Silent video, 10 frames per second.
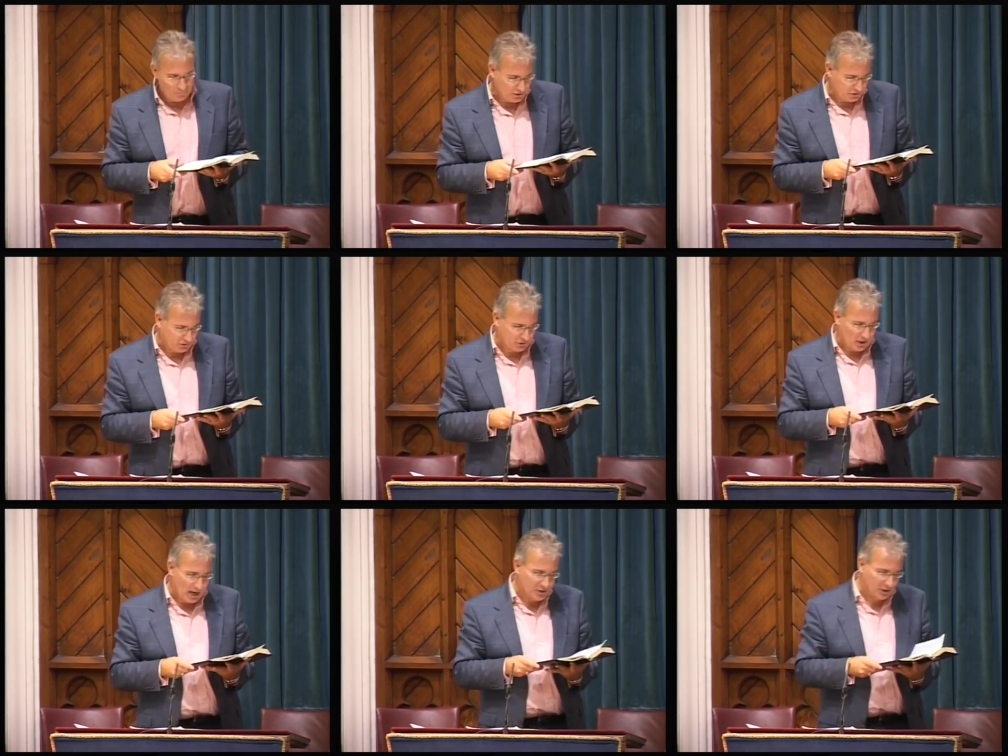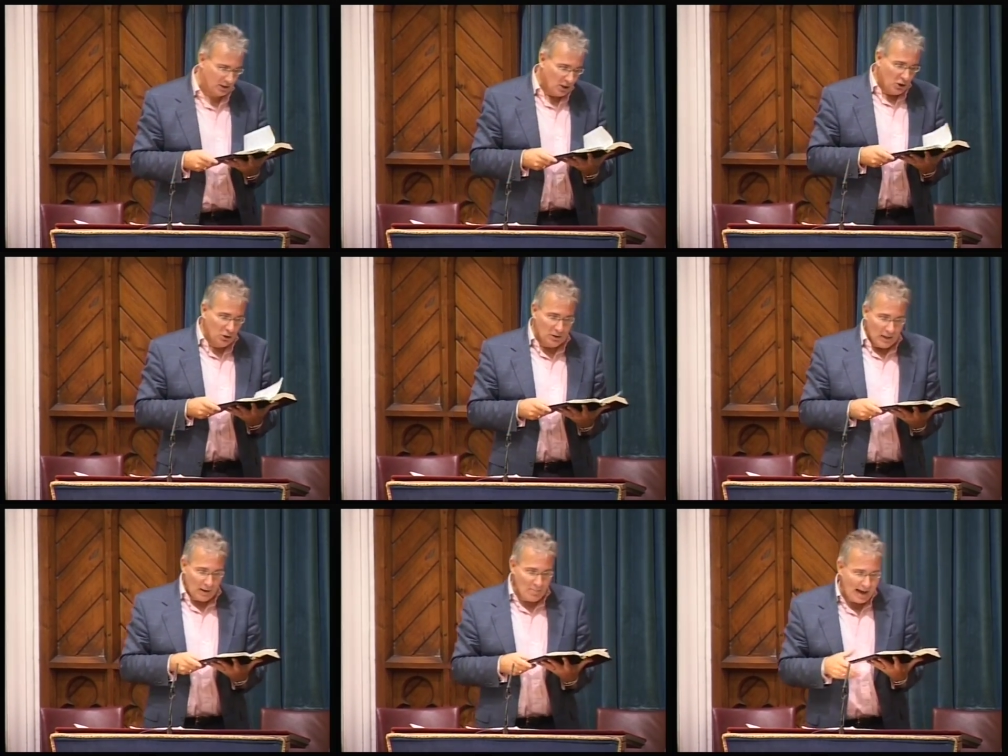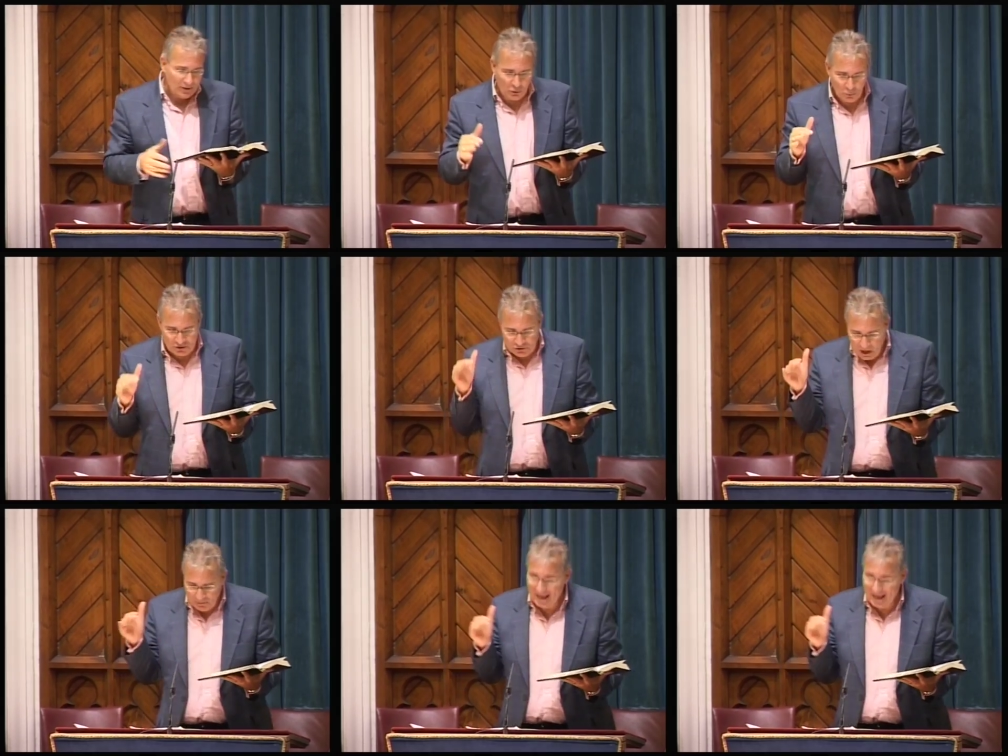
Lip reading: his society, a man who was known